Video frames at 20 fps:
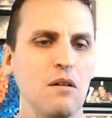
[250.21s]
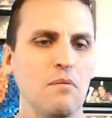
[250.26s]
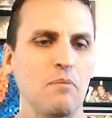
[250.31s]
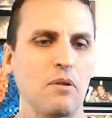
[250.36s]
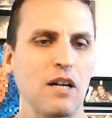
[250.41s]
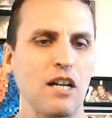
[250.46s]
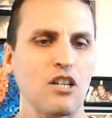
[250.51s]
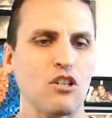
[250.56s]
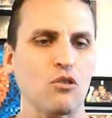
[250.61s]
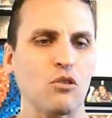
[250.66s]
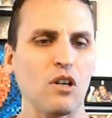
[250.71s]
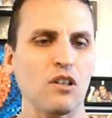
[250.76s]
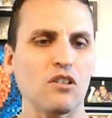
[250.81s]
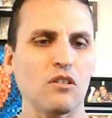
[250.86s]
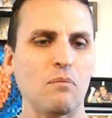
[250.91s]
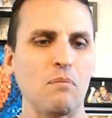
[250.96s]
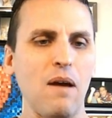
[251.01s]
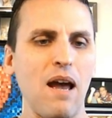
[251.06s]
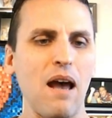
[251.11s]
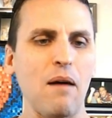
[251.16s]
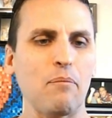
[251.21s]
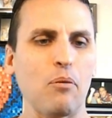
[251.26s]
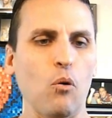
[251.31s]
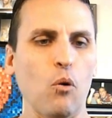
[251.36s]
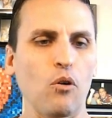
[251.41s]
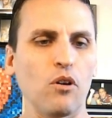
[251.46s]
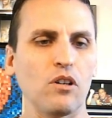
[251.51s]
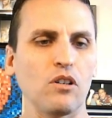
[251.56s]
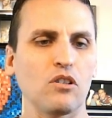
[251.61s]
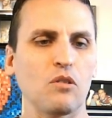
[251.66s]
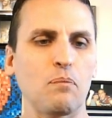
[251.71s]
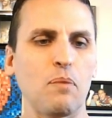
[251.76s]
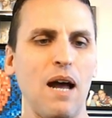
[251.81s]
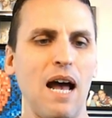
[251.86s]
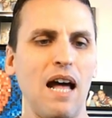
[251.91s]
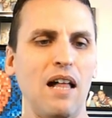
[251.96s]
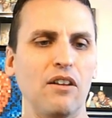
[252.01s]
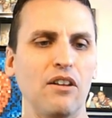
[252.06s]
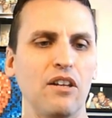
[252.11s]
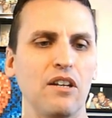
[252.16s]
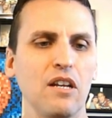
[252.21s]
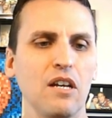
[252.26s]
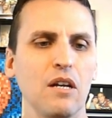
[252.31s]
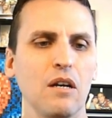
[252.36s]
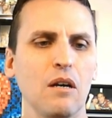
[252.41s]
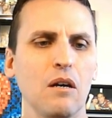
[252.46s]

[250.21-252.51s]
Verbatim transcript: But I trust Matt Porter's palate.